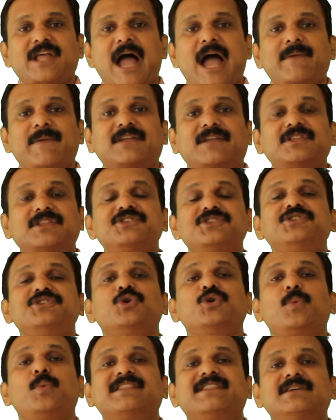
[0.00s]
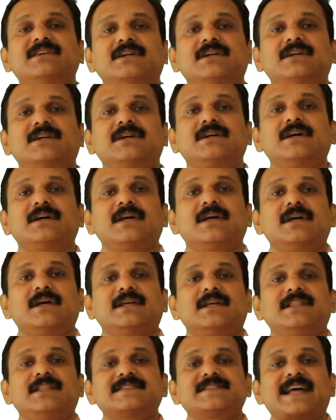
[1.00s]
They have nothing to do with
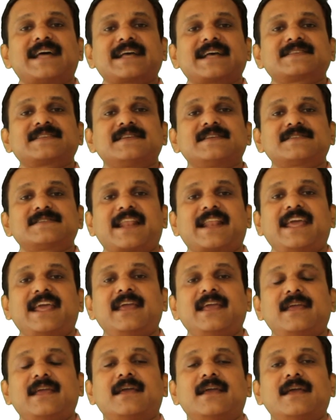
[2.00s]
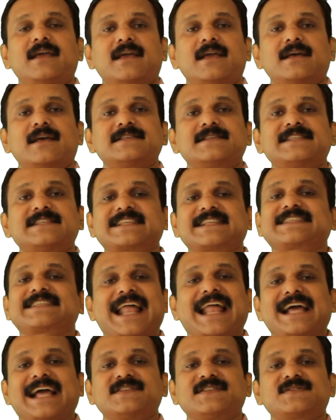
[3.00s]
these accessory sex
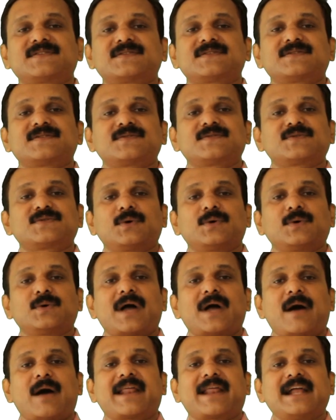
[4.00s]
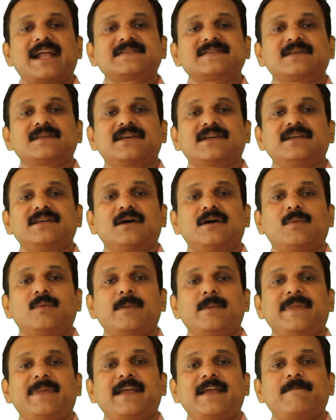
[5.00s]
glands. So our answer here
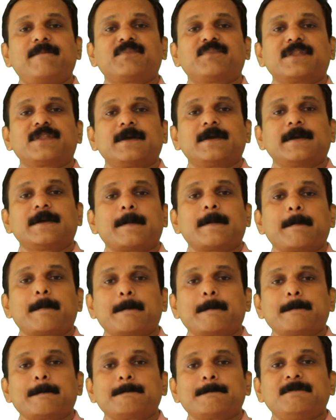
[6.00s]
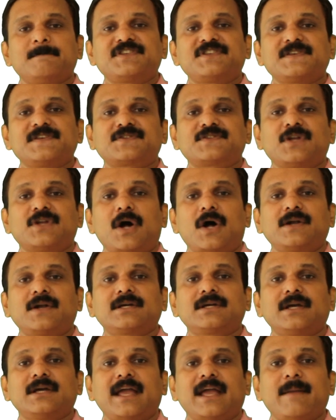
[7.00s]
will be, which is
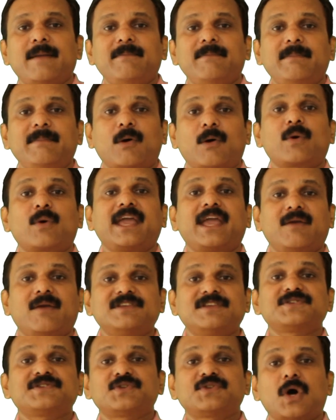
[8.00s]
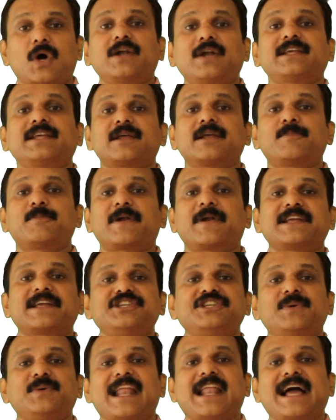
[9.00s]
not a
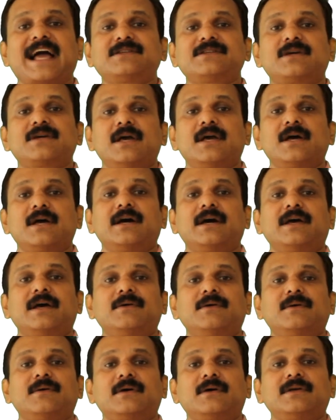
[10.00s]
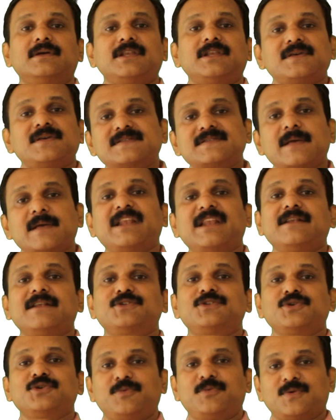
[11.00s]
reproductive gland. It is seminal
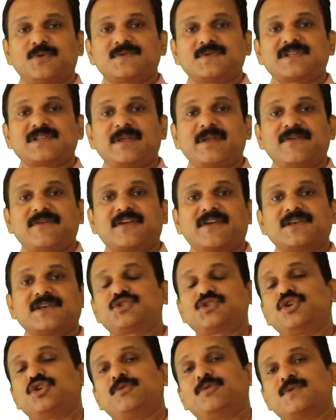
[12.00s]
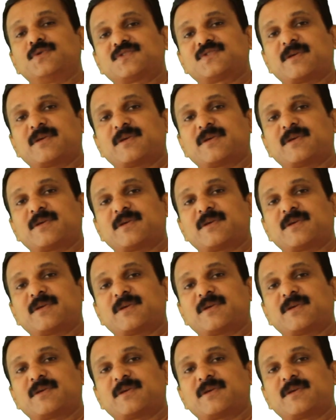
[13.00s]
tubules, seminiferous tubules.